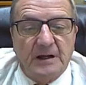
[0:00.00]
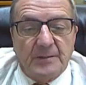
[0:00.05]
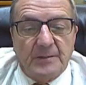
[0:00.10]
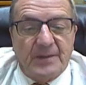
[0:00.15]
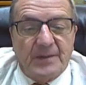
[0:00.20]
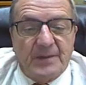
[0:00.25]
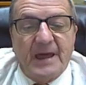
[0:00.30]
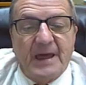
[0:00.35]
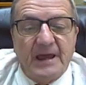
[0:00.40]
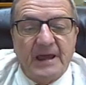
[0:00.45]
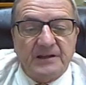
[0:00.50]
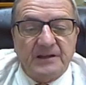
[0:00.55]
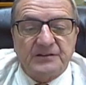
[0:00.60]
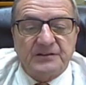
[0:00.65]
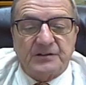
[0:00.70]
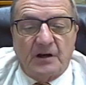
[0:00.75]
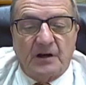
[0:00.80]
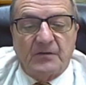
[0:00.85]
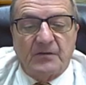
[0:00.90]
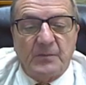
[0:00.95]
banks,
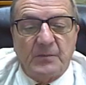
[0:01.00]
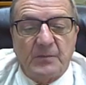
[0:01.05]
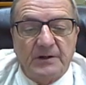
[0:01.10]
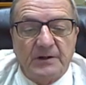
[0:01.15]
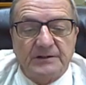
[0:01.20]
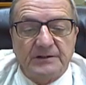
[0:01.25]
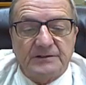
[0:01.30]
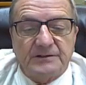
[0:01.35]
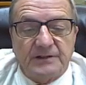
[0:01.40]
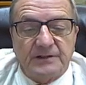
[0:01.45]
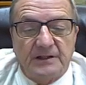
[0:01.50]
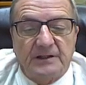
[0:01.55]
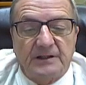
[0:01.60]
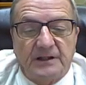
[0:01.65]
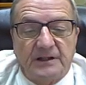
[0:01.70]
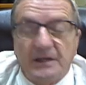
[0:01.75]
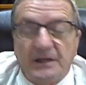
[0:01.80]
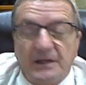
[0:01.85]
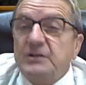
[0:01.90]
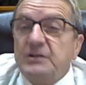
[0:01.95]
governments,
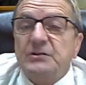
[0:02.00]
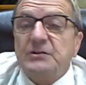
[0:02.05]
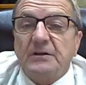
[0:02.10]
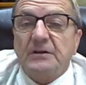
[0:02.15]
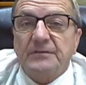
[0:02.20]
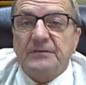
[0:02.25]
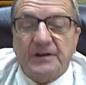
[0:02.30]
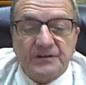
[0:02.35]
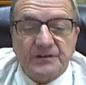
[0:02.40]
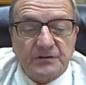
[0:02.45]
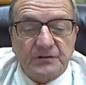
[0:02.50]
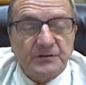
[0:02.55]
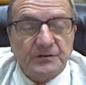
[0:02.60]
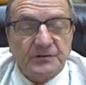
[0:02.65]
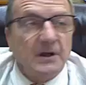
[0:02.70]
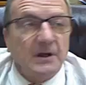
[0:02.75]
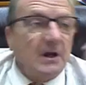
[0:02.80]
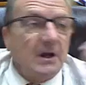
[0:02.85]
angel investors.